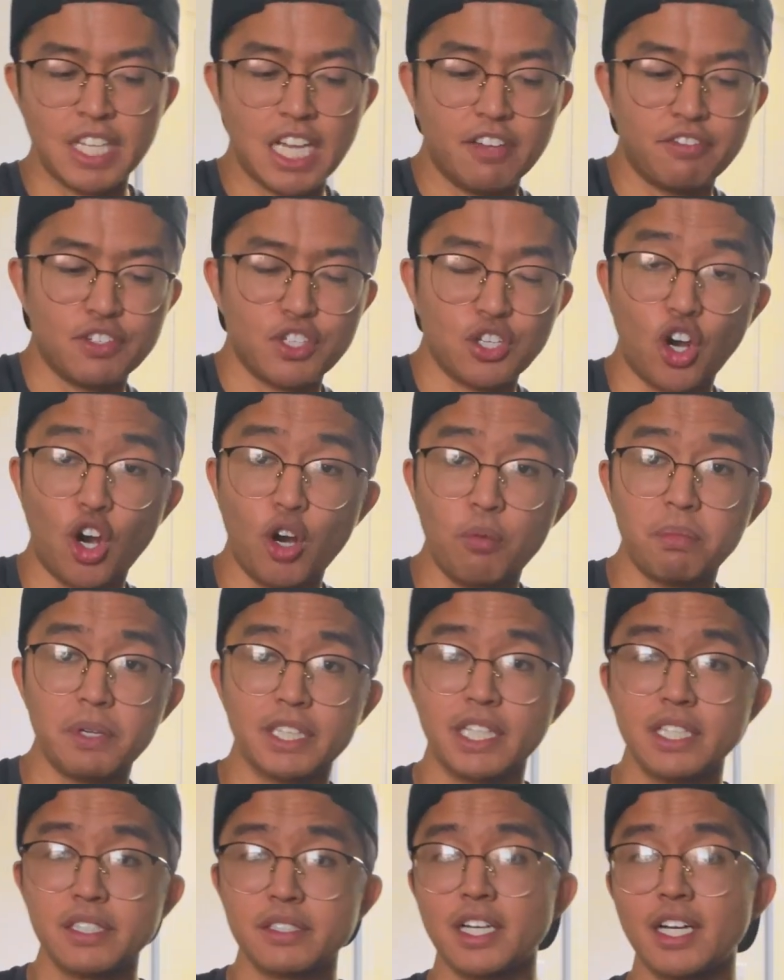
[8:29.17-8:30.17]
If you
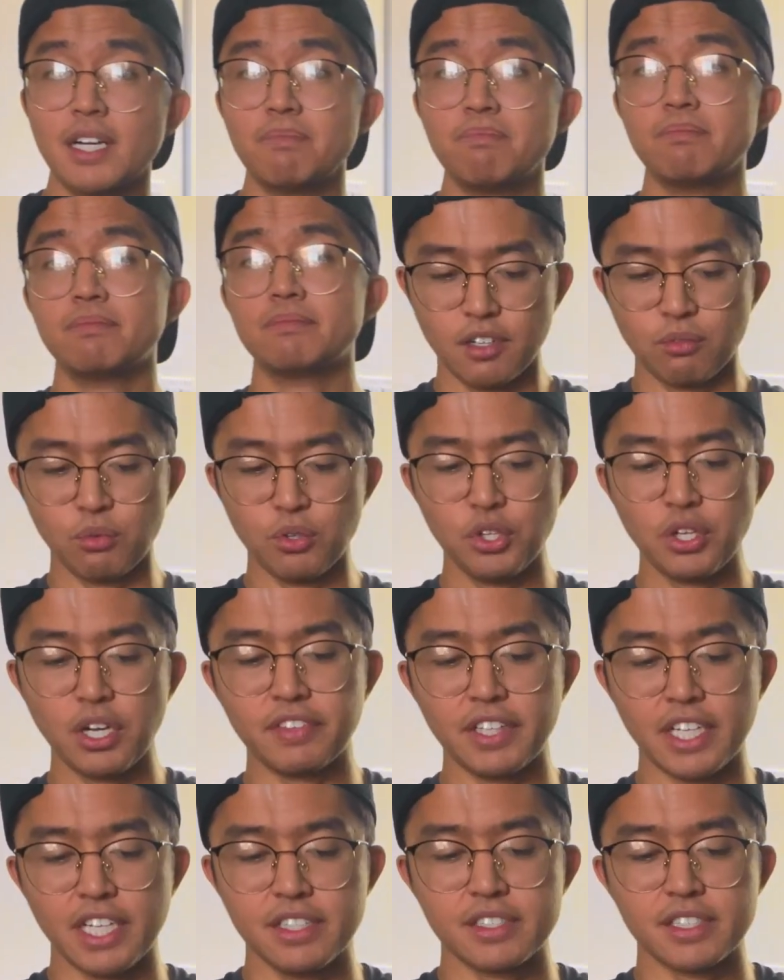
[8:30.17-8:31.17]
open this up, we do
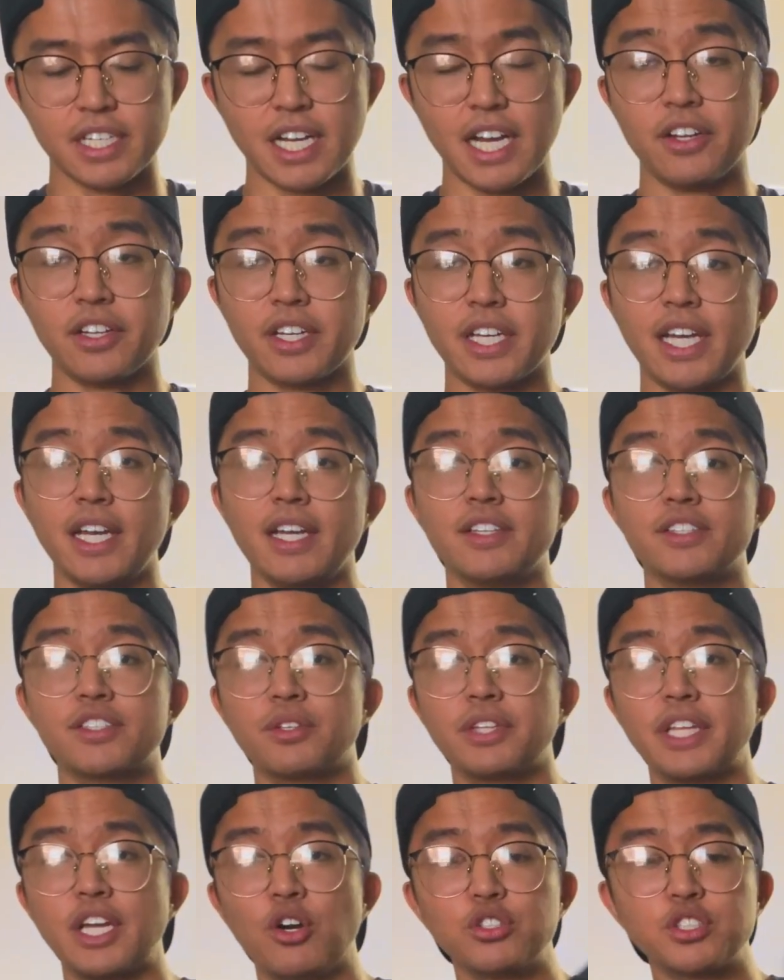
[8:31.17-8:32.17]
have the inside, okay? And
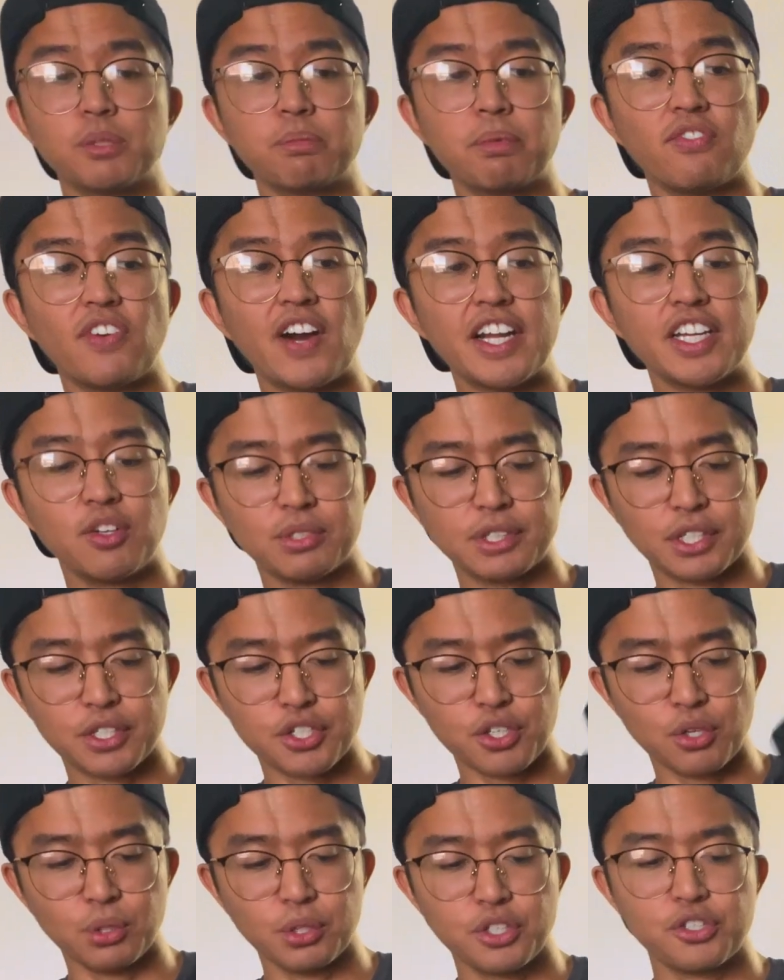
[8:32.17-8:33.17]
so they also provide you with a
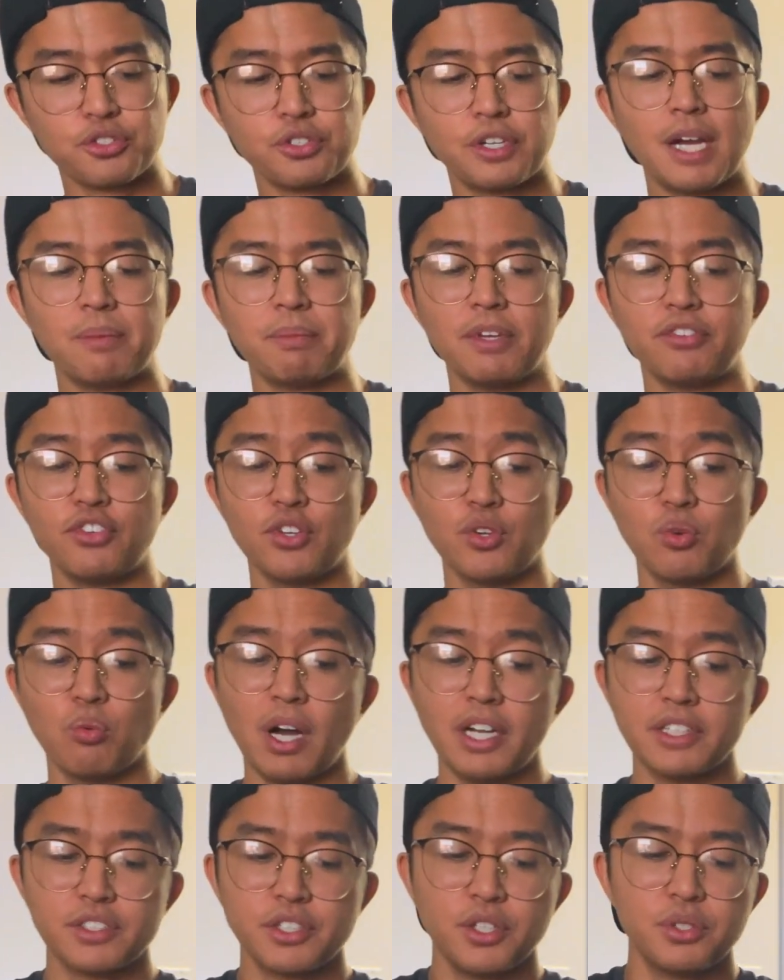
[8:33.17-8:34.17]
shoulder strap if you
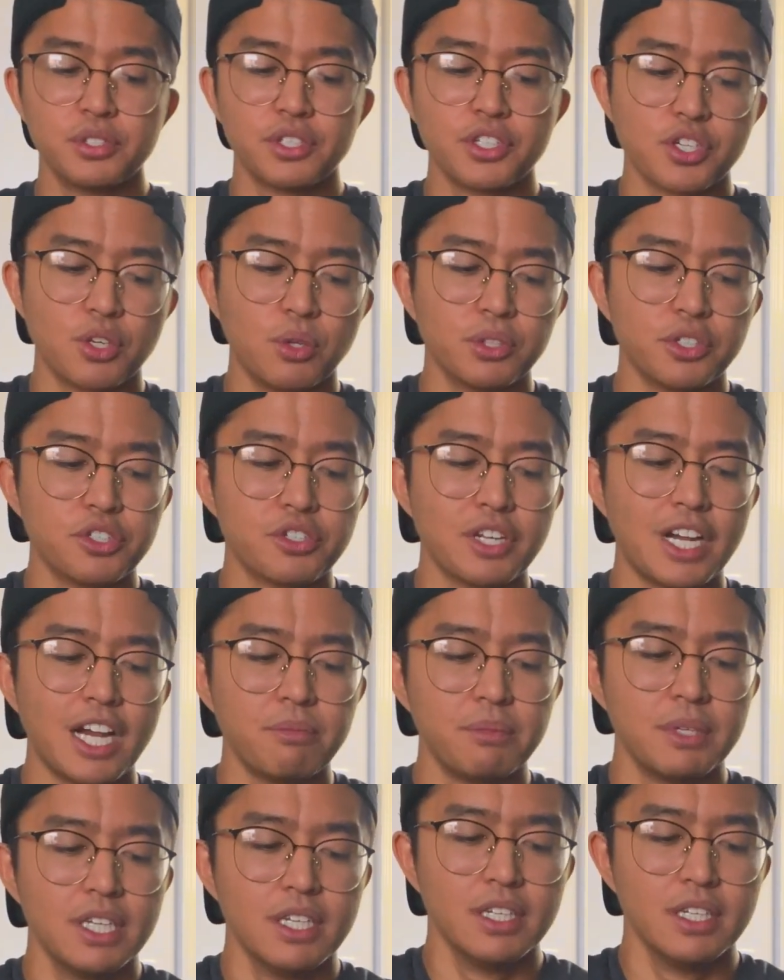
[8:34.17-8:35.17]
want to use a shoulder
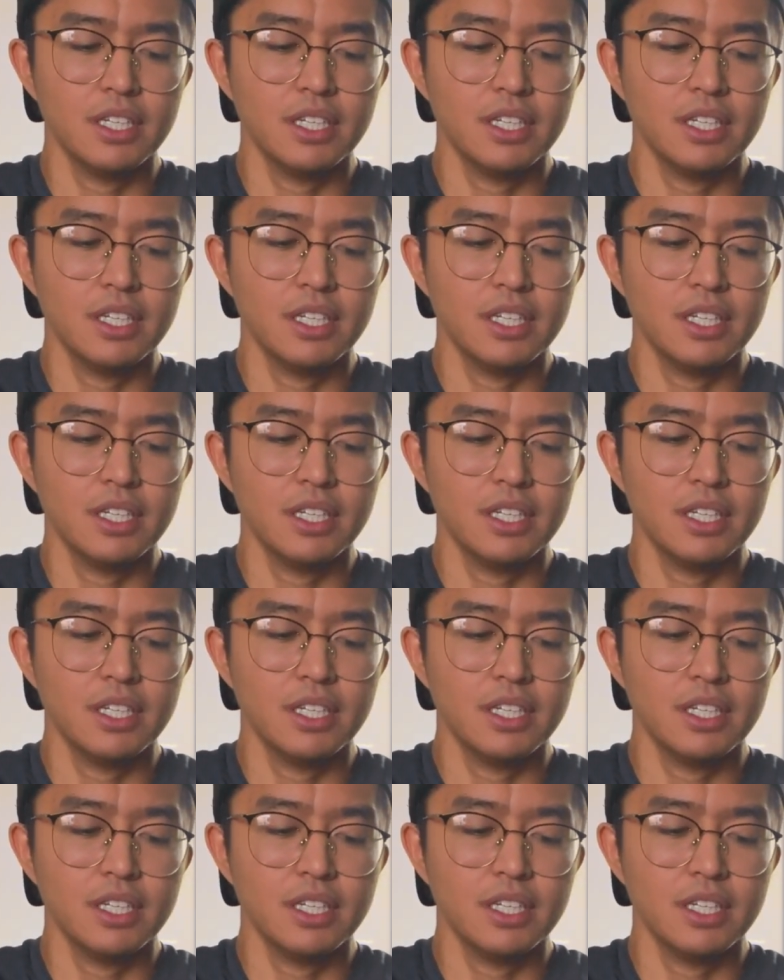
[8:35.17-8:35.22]
strap.